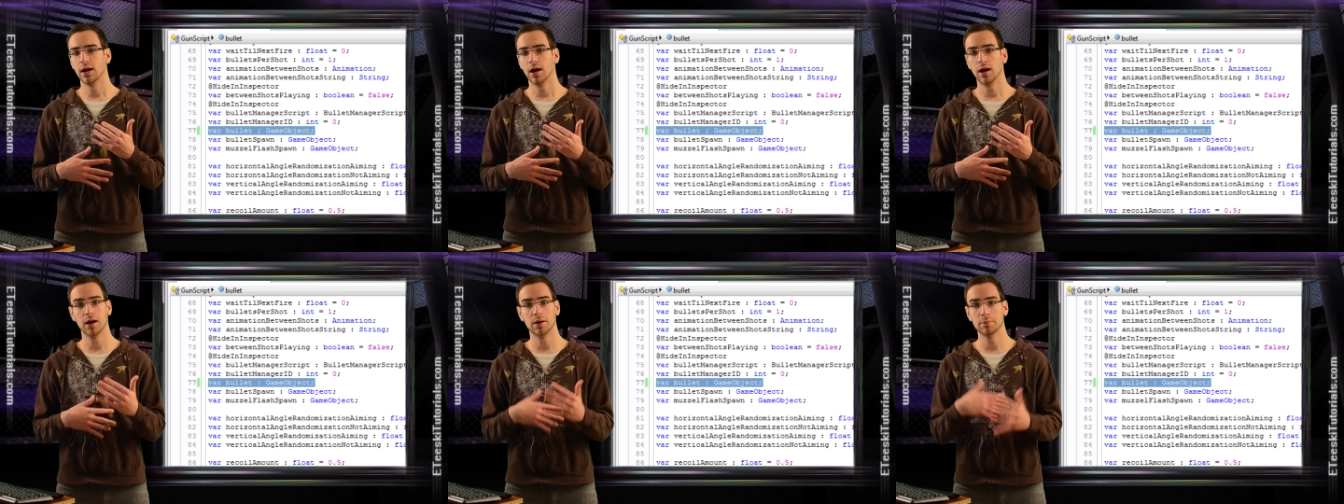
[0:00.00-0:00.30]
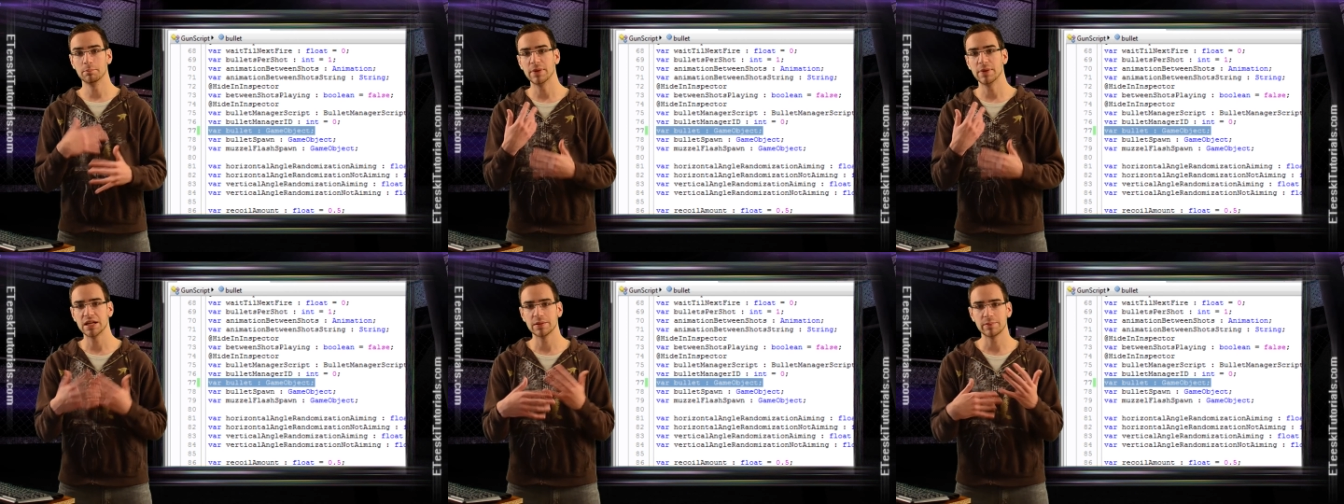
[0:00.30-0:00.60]
uh,
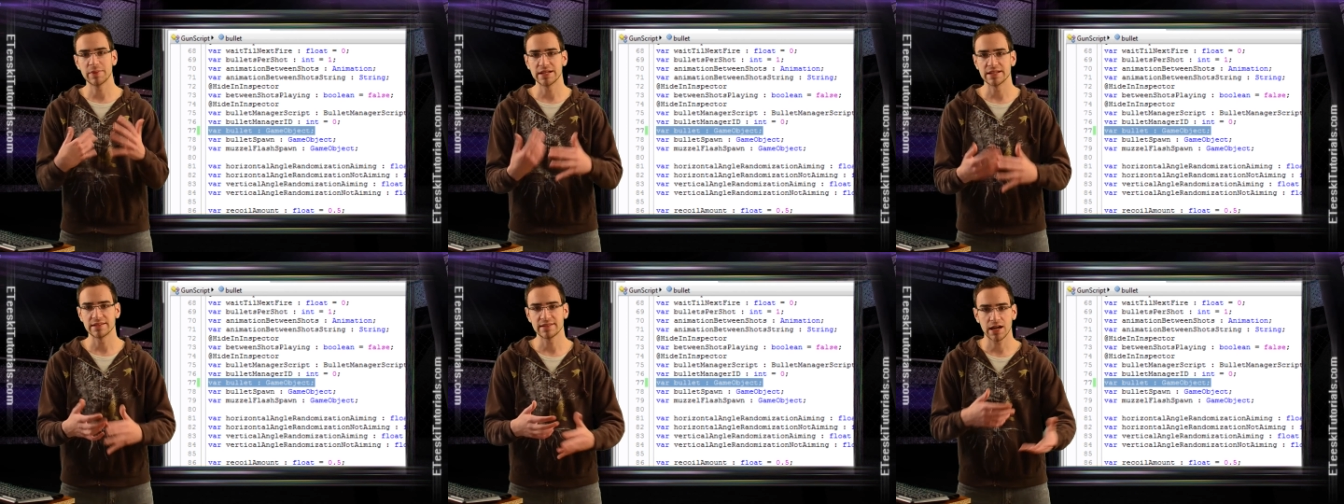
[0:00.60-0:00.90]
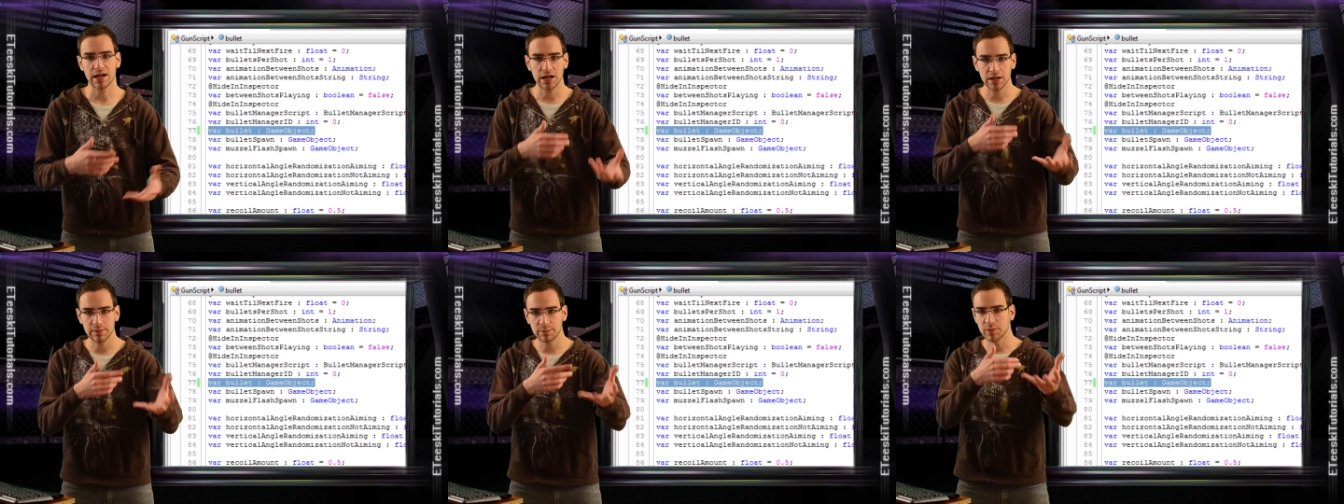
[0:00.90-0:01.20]
many, many
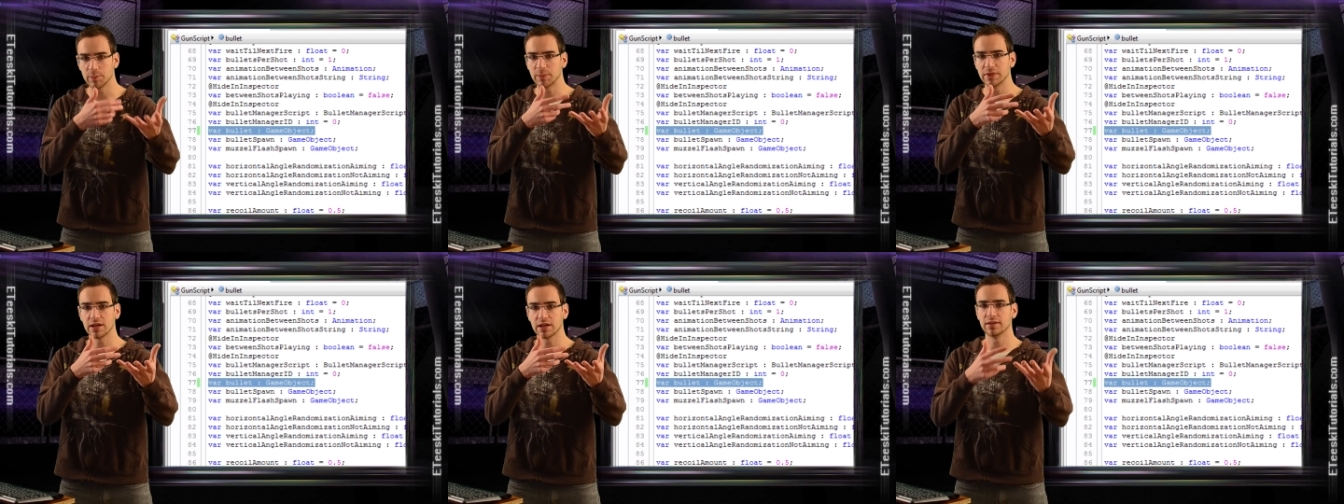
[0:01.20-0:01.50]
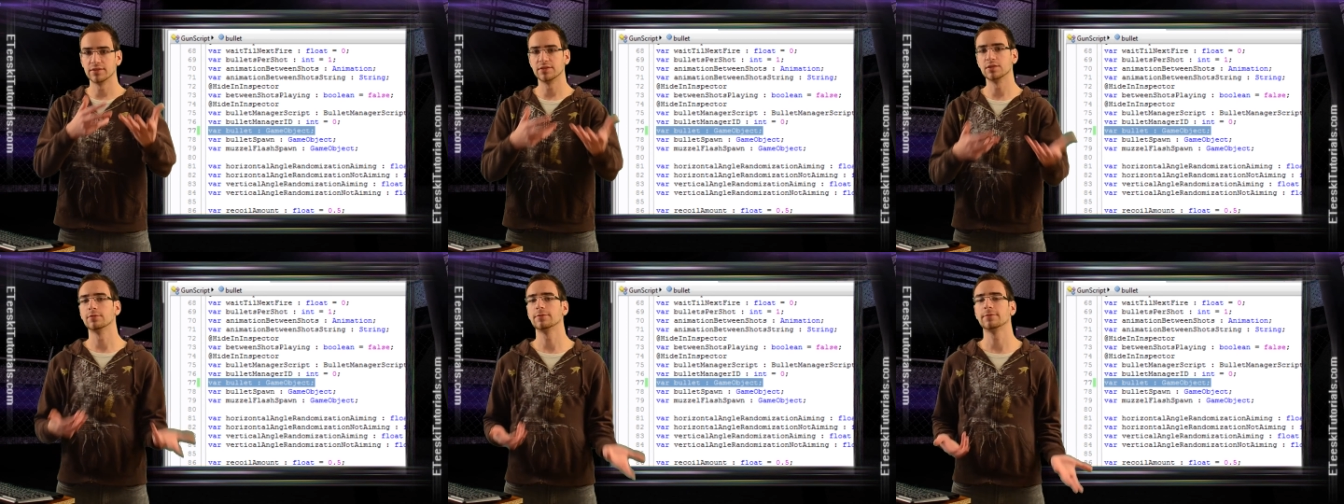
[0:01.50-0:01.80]
times
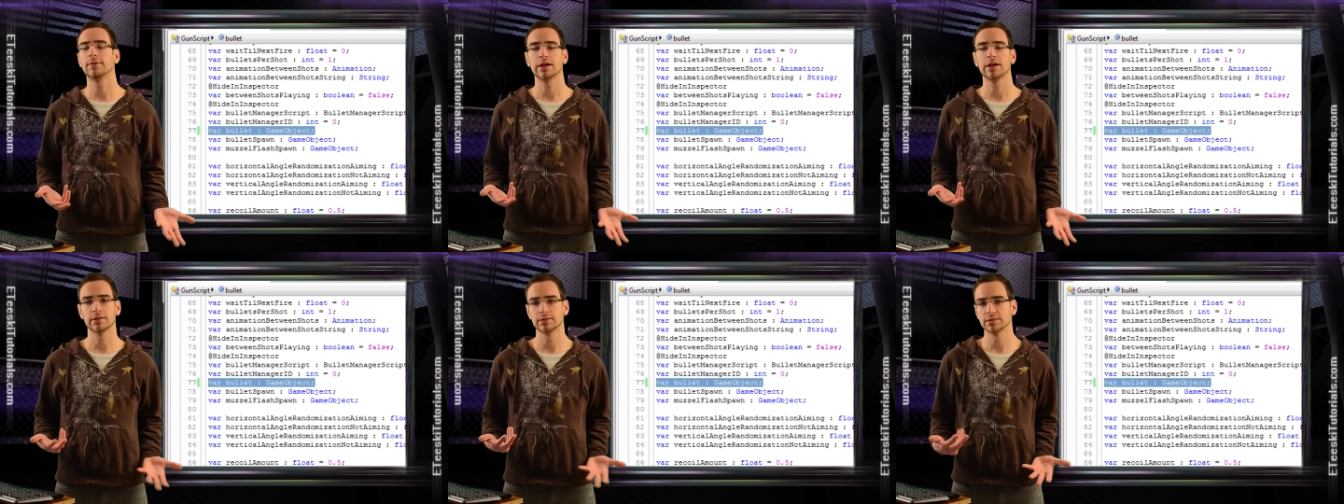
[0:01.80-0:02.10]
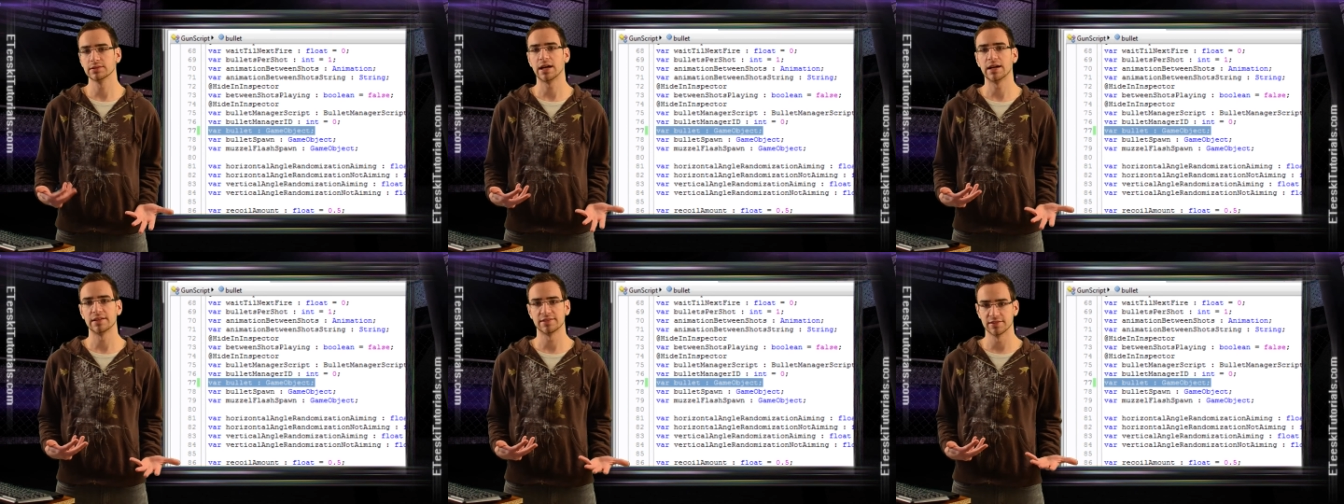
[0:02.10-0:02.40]
because you fire
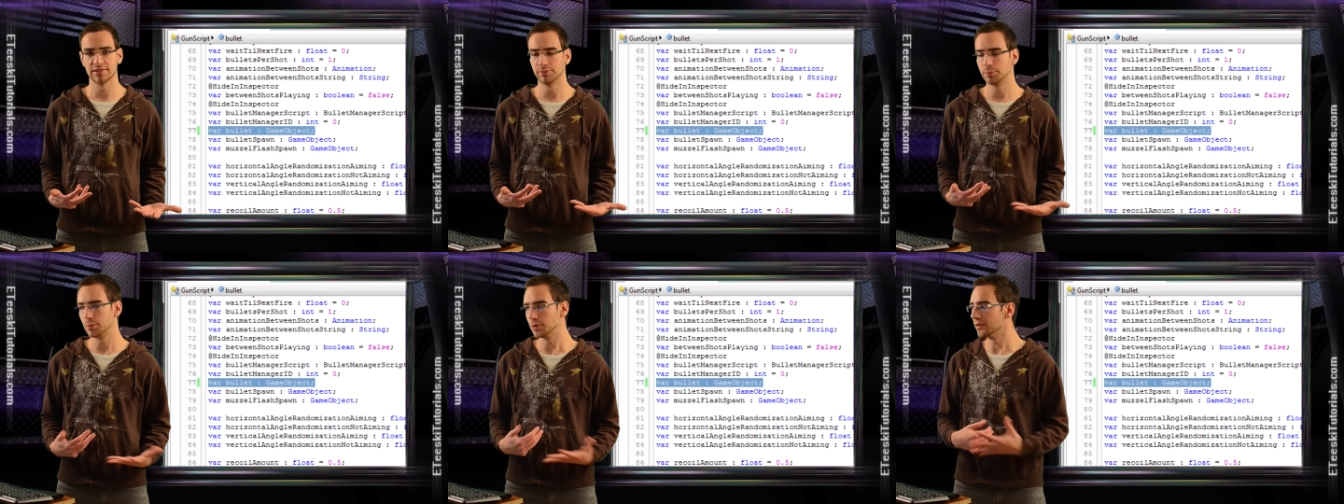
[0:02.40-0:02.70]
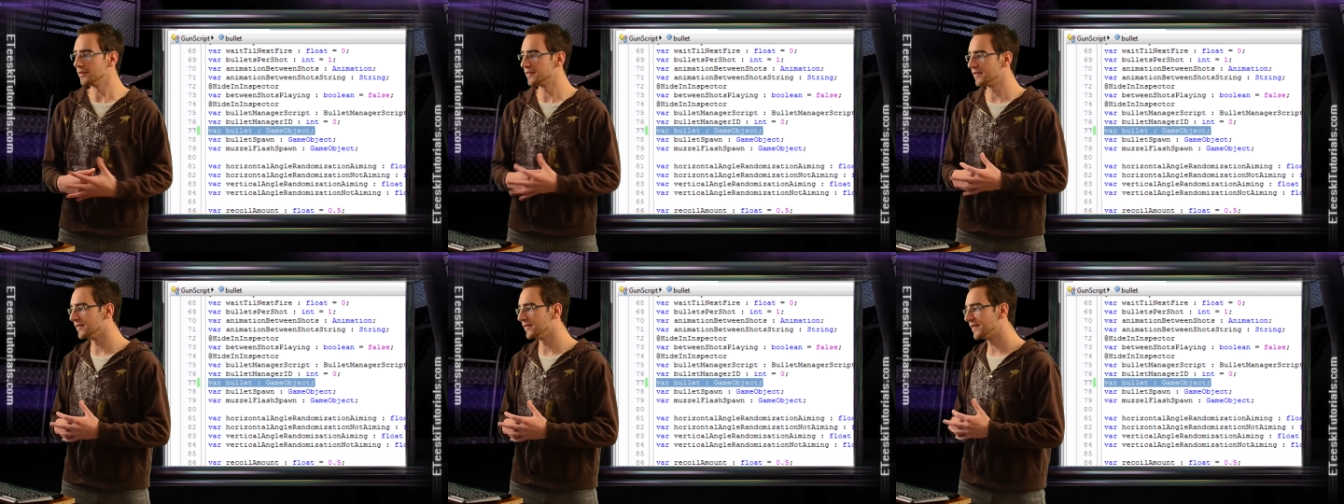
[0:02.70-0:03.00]
lots of
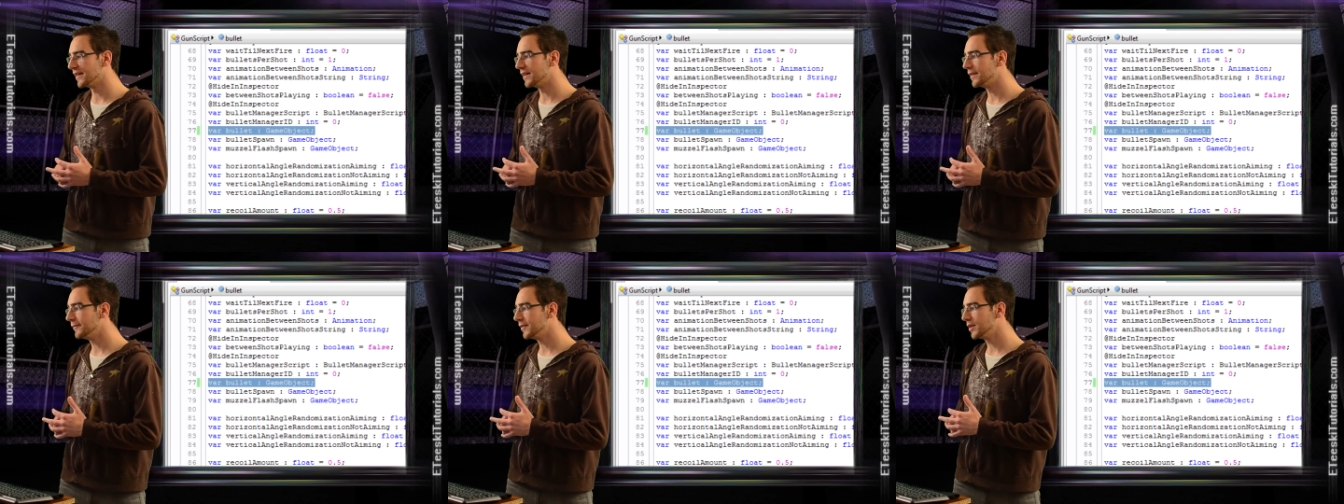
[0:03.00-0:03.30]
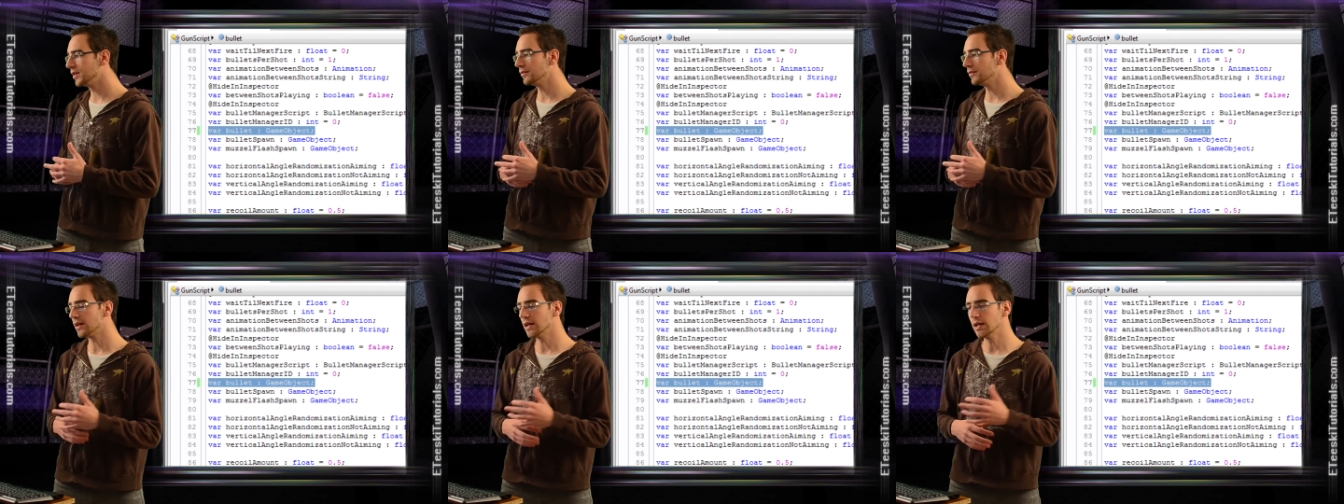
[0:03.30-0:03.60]
bullets inside of
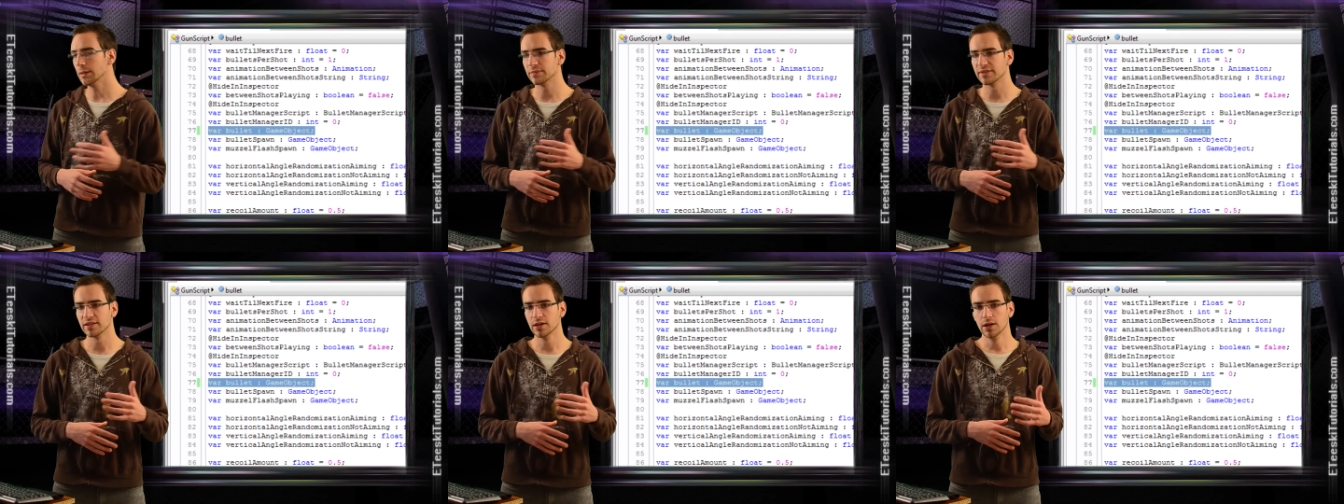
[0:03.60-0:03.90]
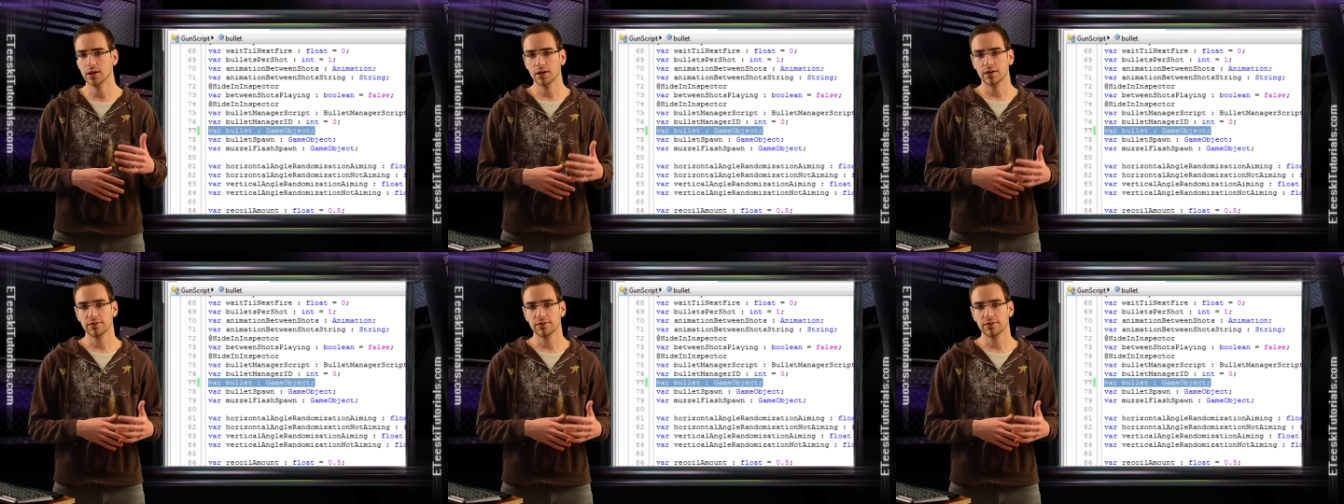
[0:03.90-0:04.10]
video games.